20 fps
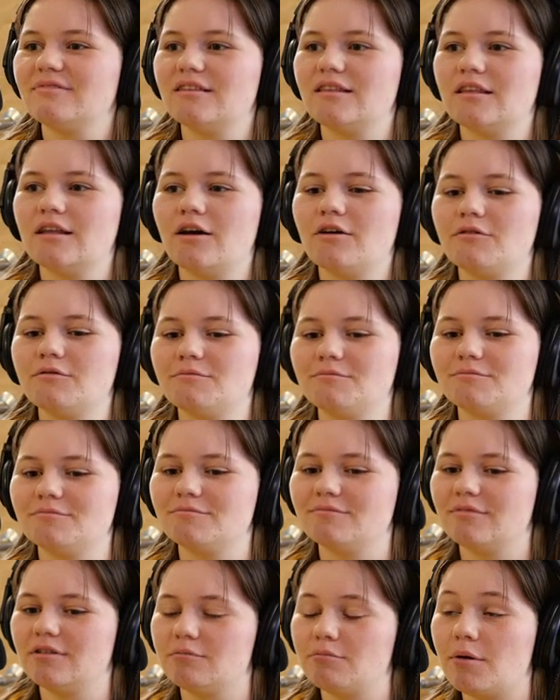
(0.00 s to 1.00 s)
No,
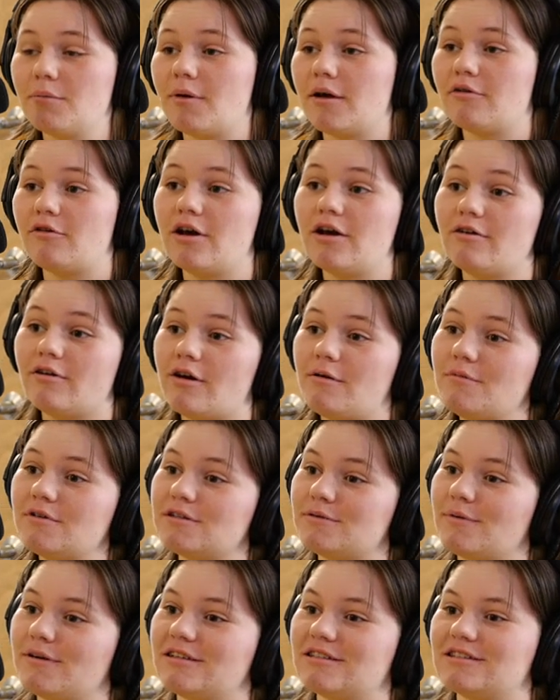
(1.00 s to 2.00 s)
but my great
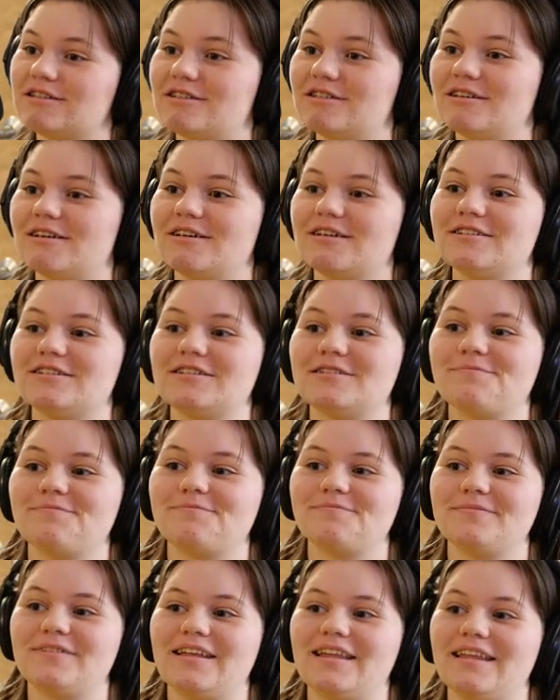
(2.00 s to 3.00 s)
grandma's about to turn hundred,
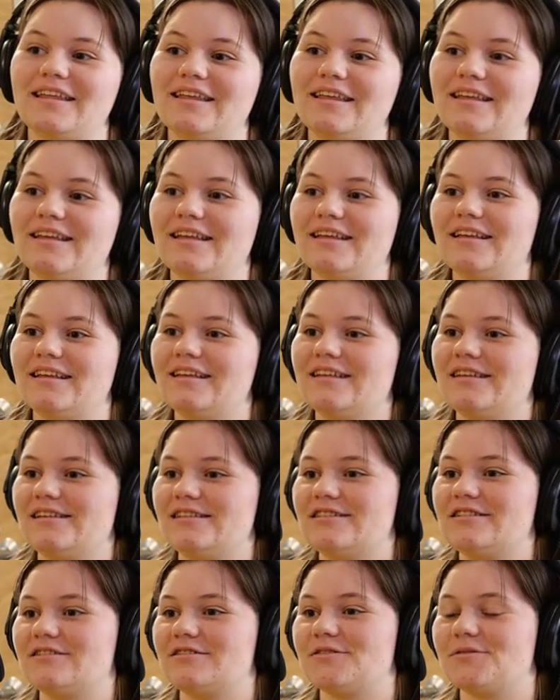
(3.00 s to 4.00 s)

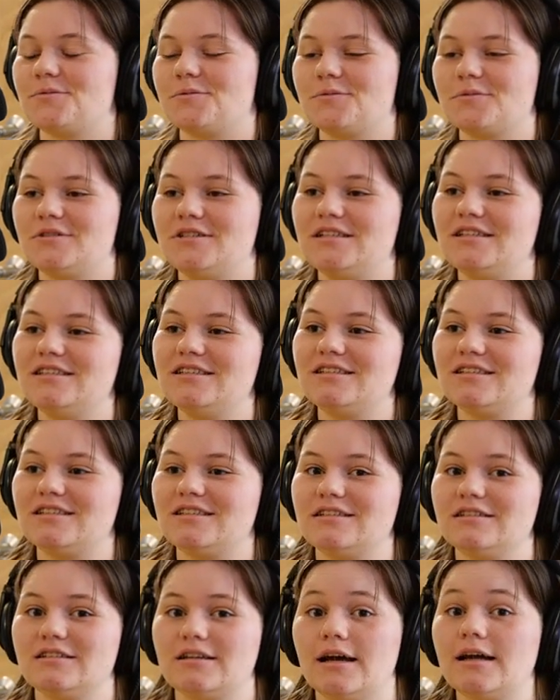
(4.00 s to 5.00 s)
so hmm. she's
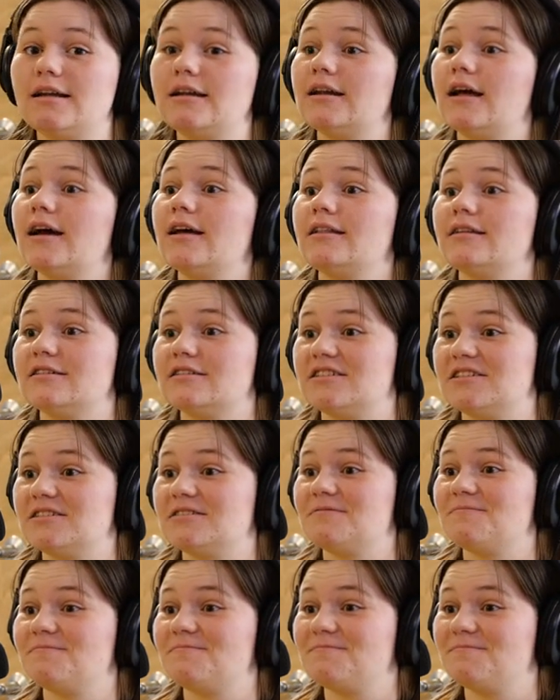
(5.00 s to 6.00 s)
ninety nine this
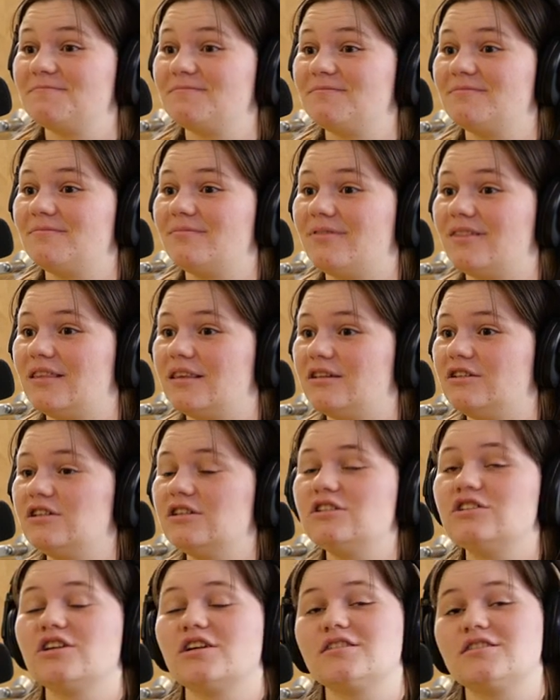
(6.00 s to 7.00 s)
year. Woo-hoo. She
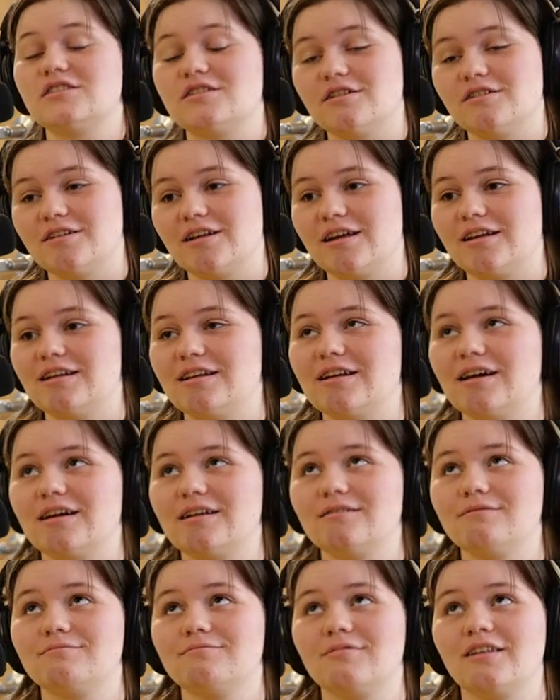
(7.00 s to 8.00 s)
just turned ninety
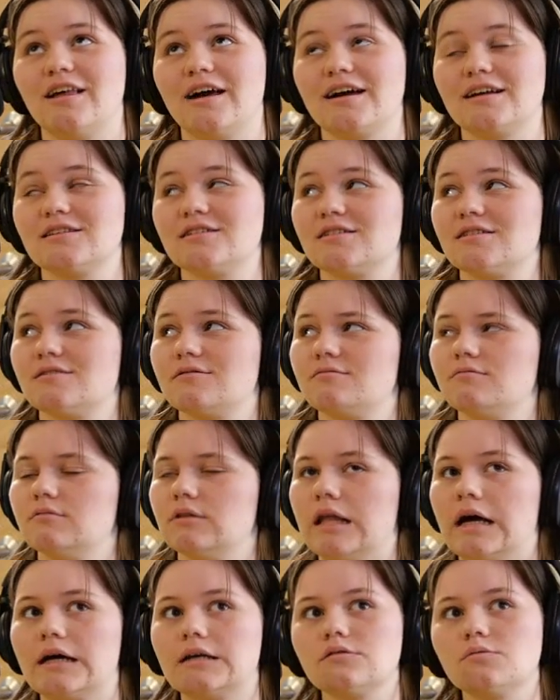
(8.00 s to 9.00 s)
nine last
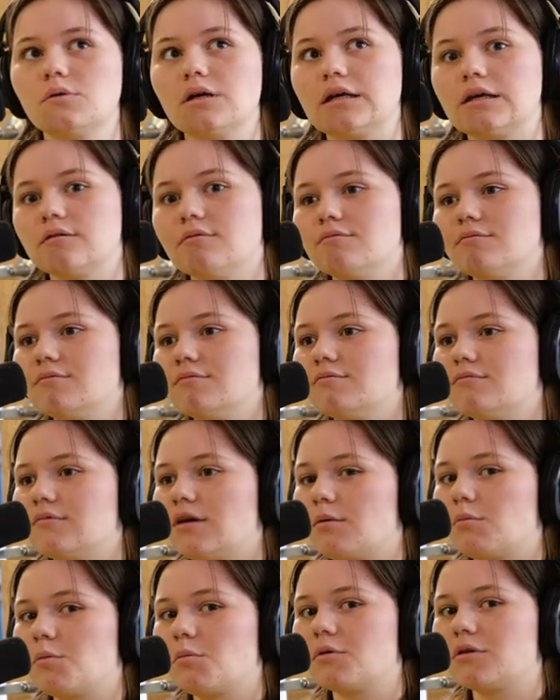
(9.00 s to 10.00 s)
last week.
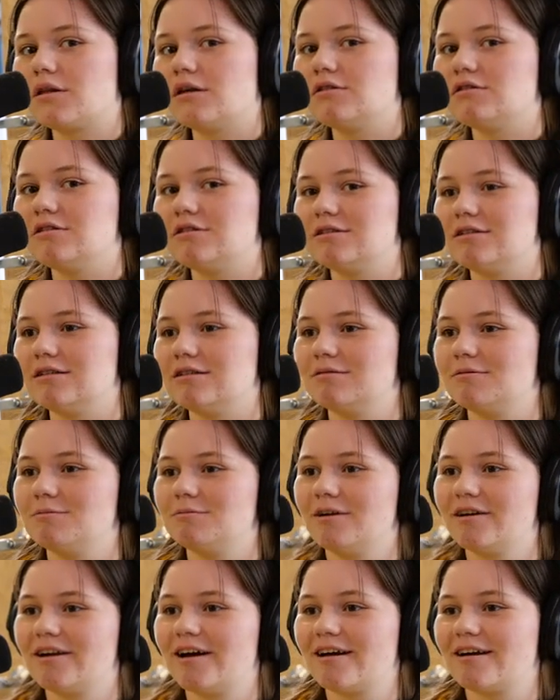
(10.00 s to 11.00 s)
Happy birthday, Gigi.
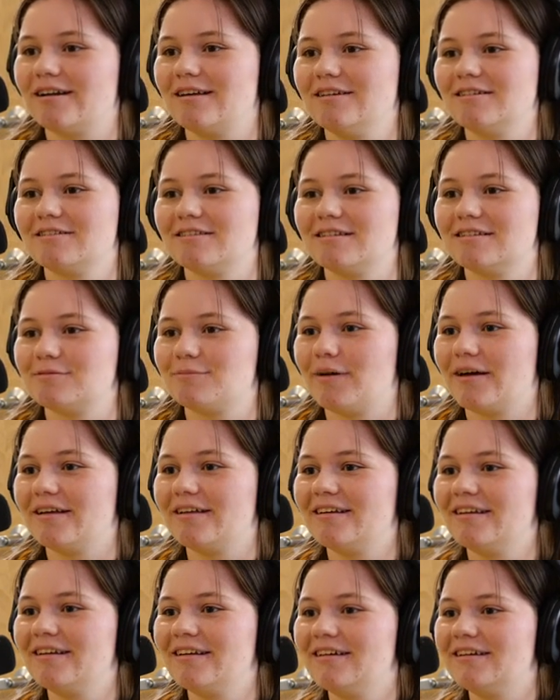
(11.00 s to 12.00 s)
You're not gonna hear this, but
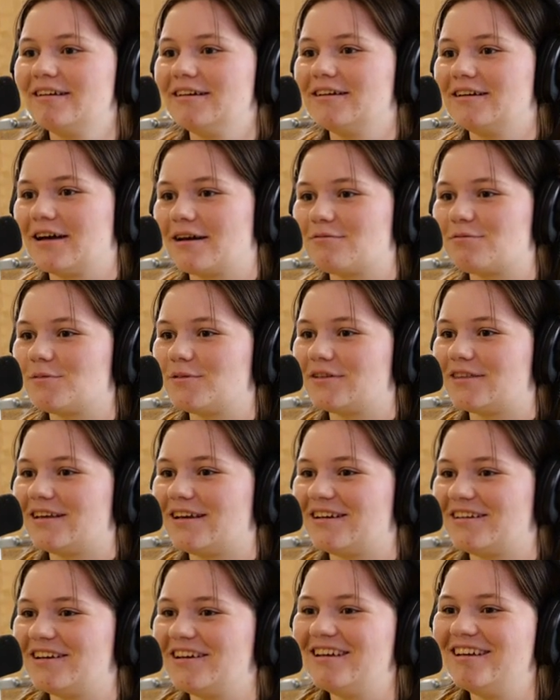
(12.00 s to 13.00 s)
happy
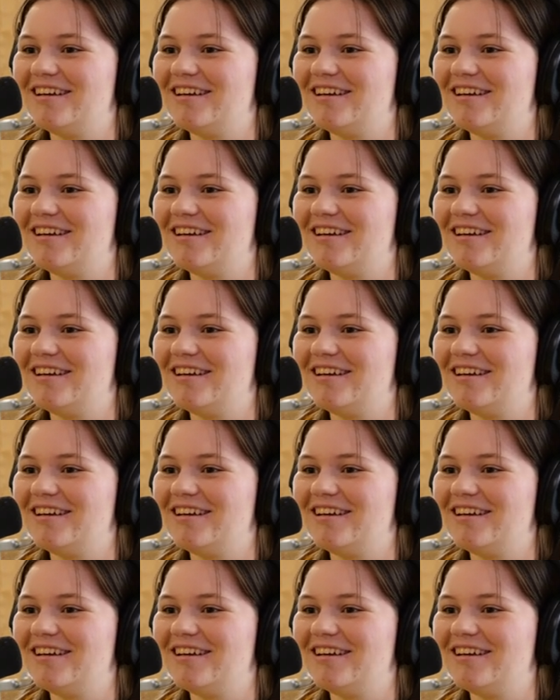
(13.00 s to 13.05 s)
birthday.